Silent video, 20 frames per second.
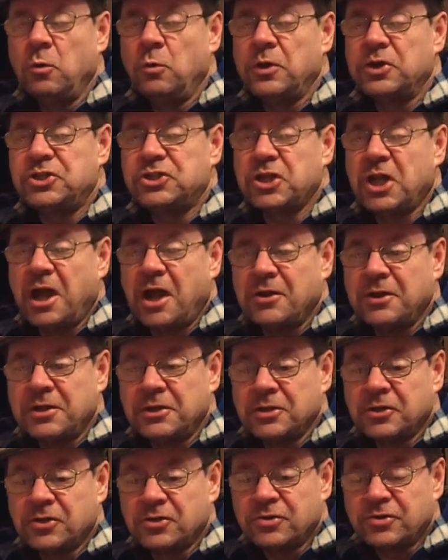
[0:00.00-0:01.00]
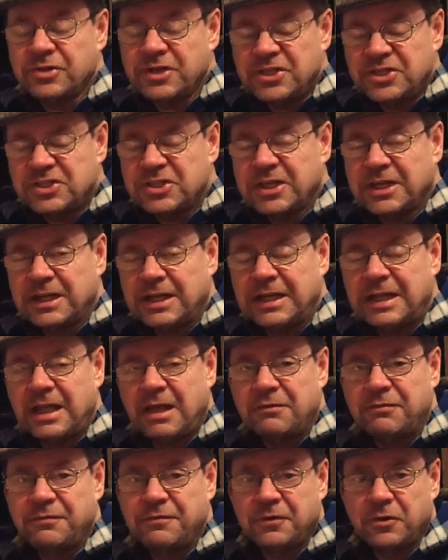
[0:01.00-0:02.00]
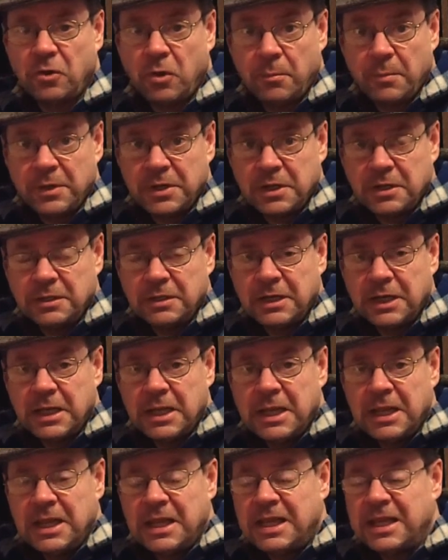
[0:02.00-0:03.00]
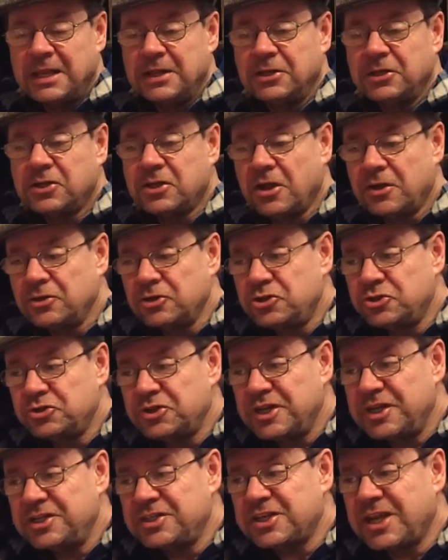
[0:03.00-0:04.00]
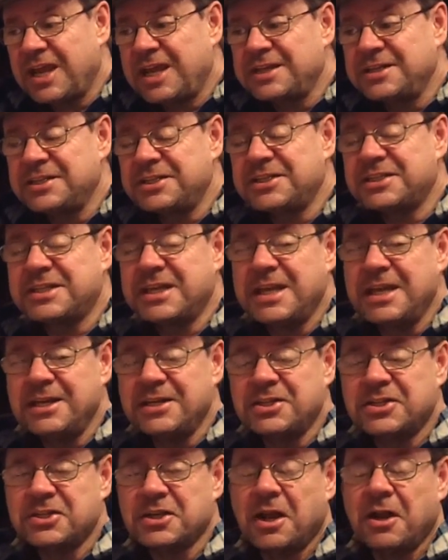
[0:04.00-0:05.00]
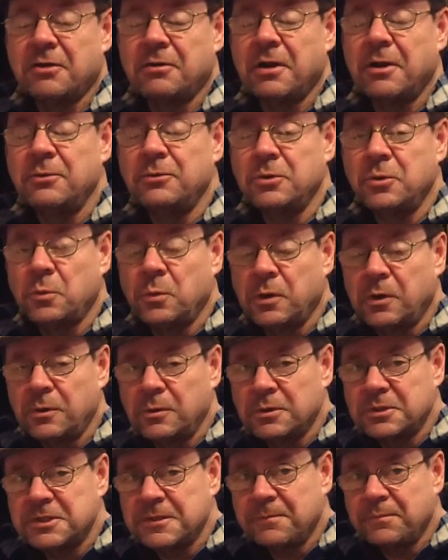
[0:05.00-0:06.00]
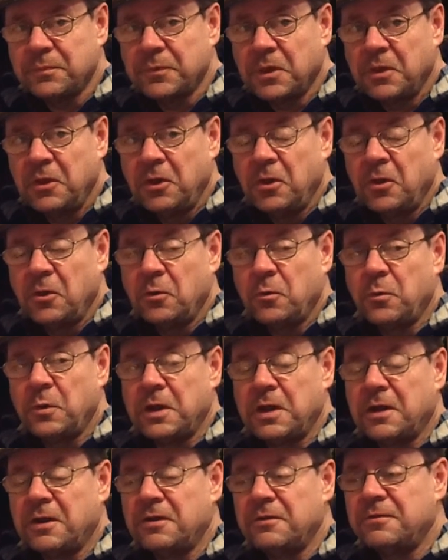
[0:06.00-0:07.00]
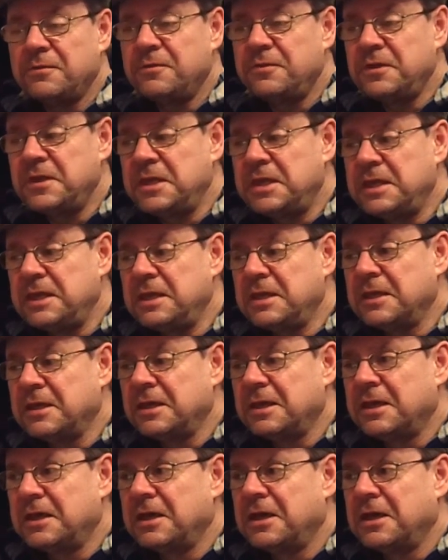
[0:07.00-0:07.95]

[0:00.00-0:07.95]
which are increasingly a phenomenon in countries and states around the world where the